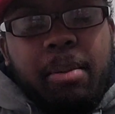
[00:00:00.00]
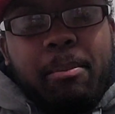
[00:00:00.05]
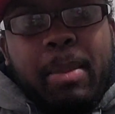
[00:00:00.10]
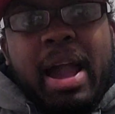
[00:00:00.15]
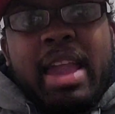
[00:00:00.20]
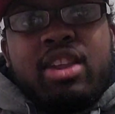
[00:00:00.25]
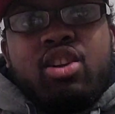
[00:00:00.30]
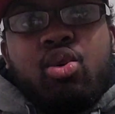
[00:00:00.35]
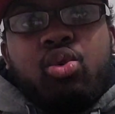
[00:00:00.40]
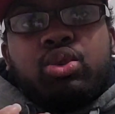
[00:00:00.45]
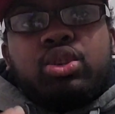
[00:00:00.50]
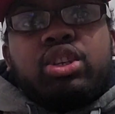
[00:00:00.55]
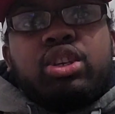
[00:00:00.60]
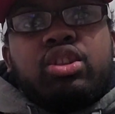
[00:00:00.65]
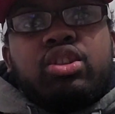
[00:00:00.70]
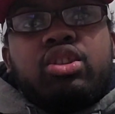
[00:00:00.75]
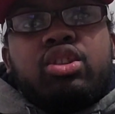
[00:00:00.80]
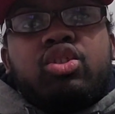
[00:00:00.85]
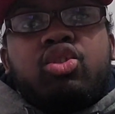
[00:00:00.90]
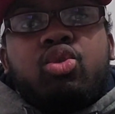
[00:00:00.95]
by
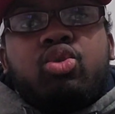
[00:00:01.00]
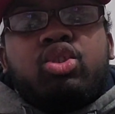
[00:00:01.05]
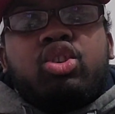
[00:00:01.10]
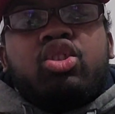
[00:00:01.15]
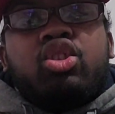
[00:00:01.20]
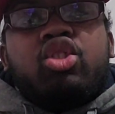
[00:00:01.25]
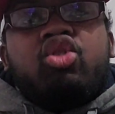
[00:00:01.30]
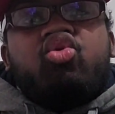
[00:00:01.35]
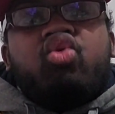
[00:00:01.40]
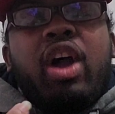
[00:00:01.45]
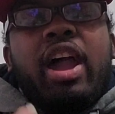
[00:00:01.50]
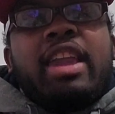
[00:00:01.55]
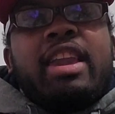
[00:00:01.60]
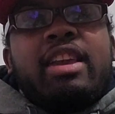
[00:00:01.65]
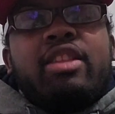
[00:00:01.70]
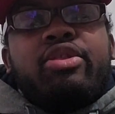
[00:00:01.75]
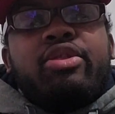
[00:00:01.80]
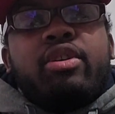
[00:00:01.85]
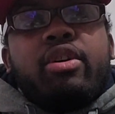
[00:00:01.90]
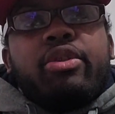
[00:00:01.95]
using, using the
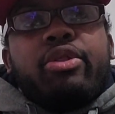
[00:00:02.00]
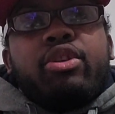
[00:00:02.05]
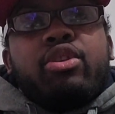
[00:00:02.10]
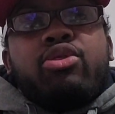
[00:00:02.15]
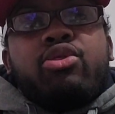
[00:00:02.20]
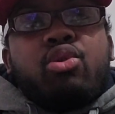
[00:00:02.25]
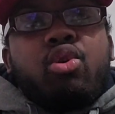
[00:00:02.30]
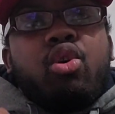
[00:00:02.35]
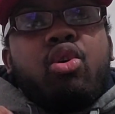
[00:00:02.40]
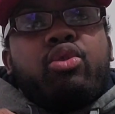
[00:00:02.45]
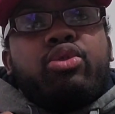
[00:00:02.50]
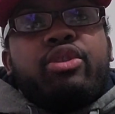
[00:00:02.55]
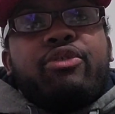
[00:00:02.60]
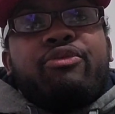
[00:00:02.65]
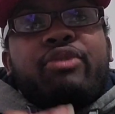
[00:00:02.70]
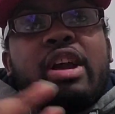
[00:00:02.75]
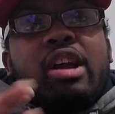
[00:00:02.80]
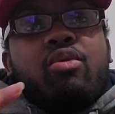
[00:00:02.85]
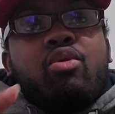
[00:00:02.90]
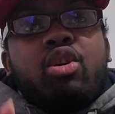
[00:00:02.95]
dragon to throw the
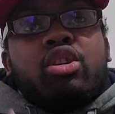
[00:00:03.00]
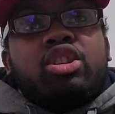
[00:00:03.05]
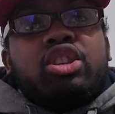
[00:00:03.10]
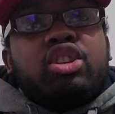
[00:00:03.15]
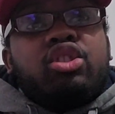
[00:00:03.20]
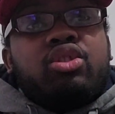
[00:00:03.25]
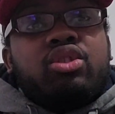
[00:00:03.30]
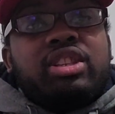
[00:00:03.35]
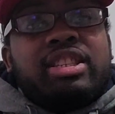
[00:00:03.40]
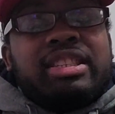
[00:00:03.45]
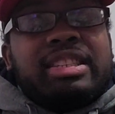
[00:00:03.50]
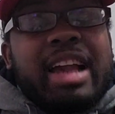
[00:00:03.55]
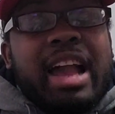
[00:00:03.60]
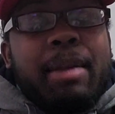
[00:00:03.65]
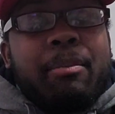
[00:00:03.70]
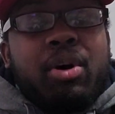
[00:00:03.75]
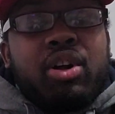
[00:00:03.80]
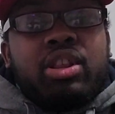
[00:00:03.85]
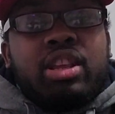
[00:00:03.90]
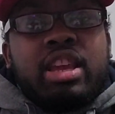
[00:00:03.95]
fireworks into the
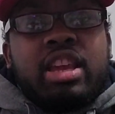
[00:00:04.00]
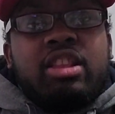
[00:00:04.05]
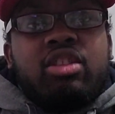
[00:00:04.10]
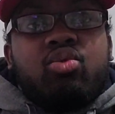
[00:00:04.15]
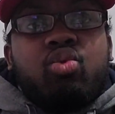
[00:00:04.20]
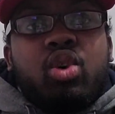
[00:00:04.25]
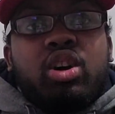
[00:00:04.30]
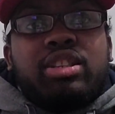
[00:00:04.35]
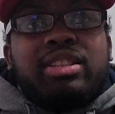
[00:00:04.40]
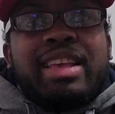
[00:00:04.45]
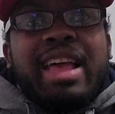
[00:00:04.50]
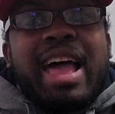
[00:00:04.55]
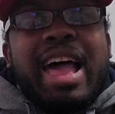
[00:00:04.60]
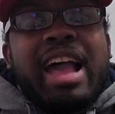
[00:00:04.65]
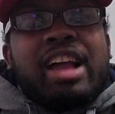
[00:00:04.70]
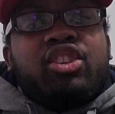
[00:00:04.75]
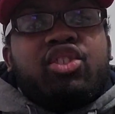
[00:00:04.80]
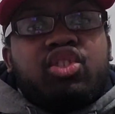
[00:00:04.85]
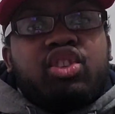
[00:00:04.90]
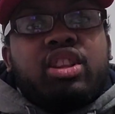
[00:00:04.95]
sky. But it was
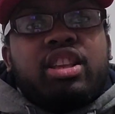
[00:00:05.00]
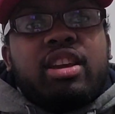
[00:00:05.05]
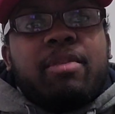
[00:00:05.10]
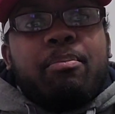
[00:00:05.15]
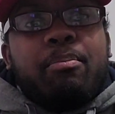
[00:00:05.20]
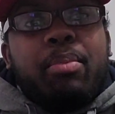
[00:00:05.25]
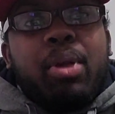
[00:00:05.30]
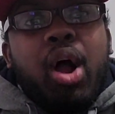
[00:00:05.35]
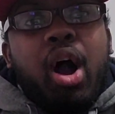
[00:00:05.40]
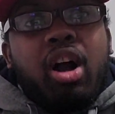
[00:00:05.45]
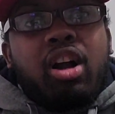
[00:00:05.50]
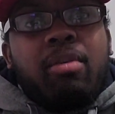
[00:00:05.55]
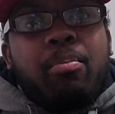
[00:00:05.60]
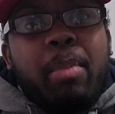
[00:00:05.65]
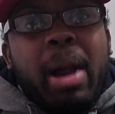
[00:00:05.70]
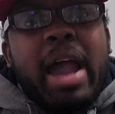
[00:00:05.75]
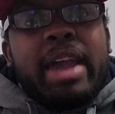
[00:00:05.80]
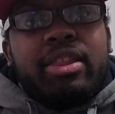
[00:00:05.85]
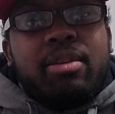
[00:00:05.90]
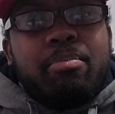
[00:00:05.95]
actually blocked
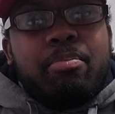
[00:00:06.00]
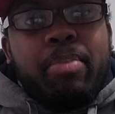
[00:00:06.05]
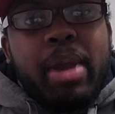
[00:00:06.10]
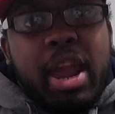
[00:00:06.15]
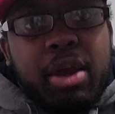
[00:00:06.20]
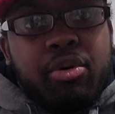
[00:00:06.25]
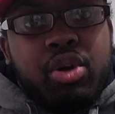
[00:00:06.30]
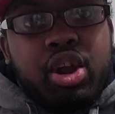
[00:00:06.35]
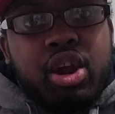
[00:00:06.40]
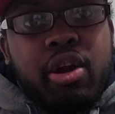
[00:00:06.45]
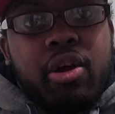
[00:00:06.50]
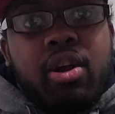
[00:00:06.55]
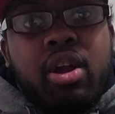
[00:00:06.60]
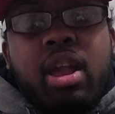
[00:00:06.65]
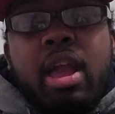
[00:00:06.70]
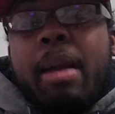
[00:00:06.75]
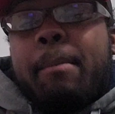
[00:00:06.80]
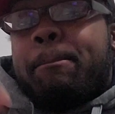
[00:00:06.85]
by the barrier.